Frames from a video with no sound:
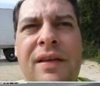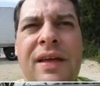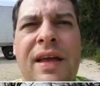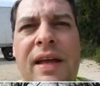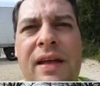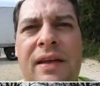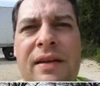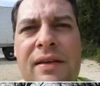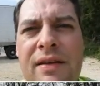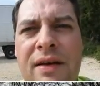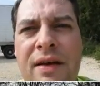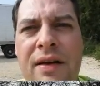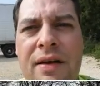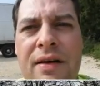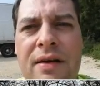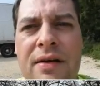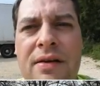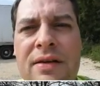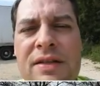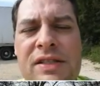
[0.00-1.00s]
And
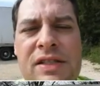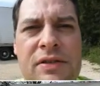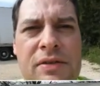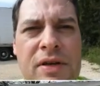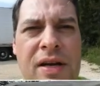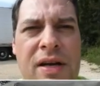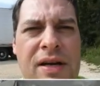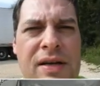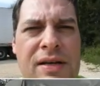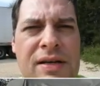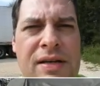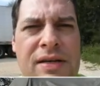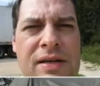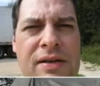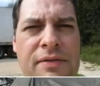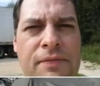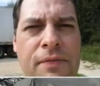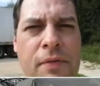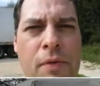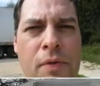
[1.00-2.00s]
uh, it's
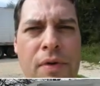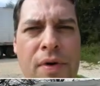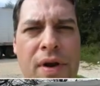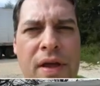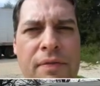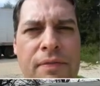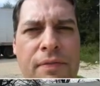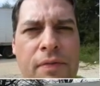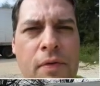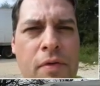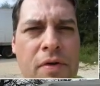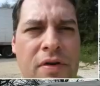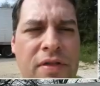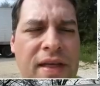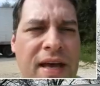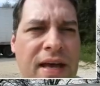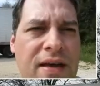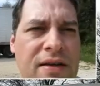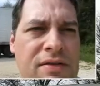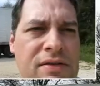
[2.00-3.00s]
uh,
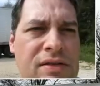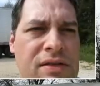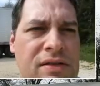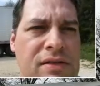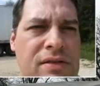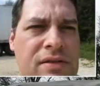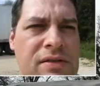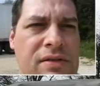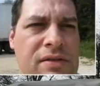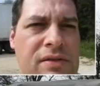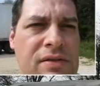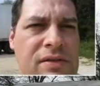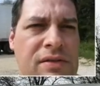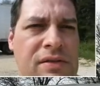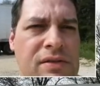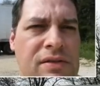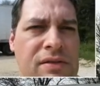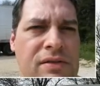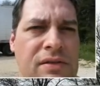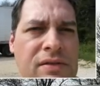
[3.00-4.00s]

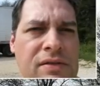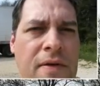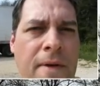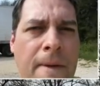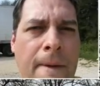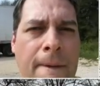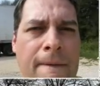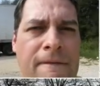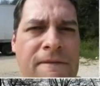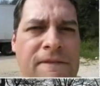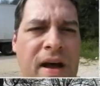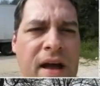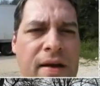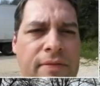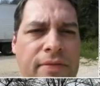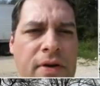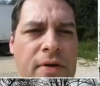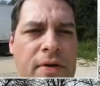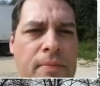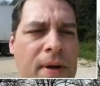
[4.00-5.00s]

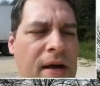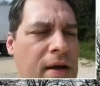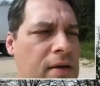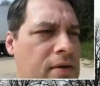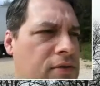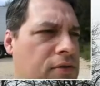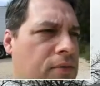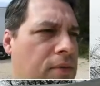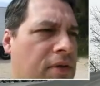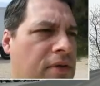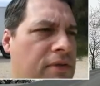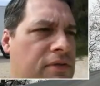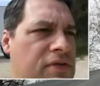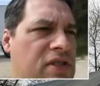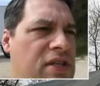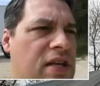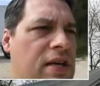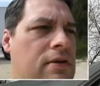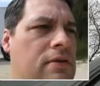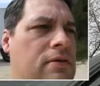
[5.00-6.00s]
44,500 pounds worth of
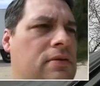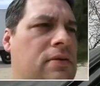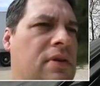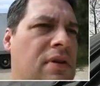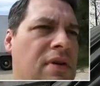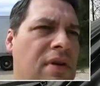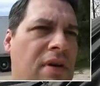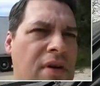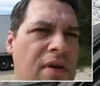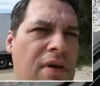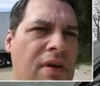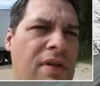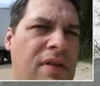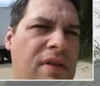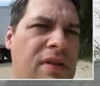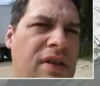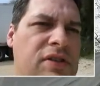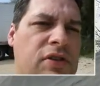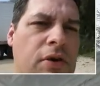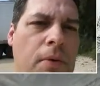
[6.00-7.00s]
steel.
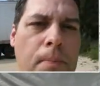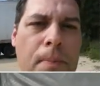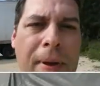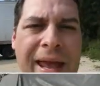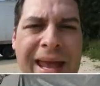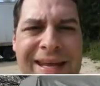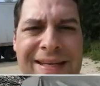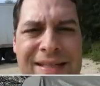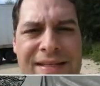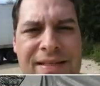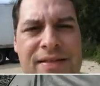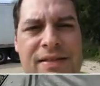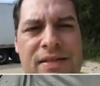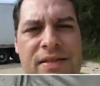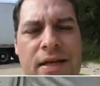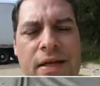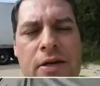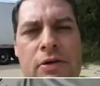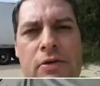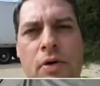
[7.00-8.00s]
These are painted
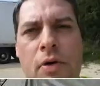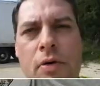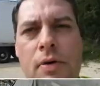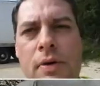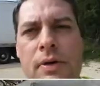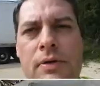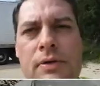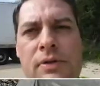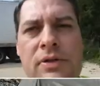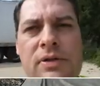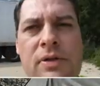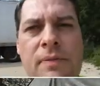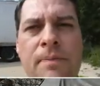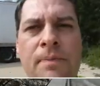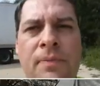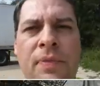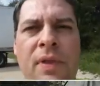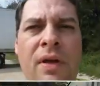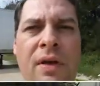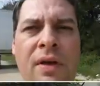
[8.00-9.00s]
steel coils
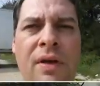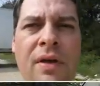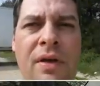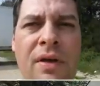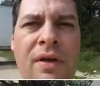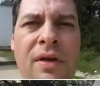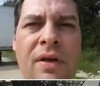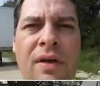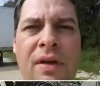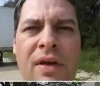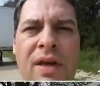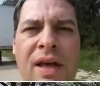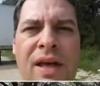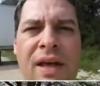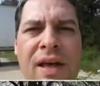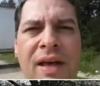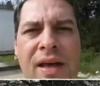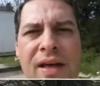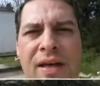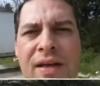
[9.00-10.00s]

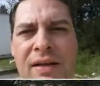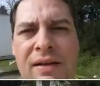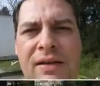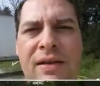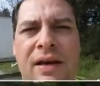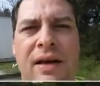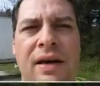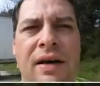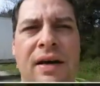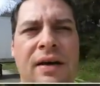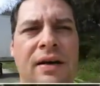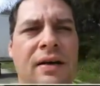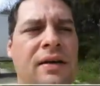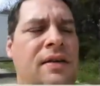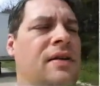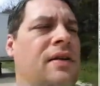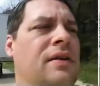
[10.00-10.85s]
and uh,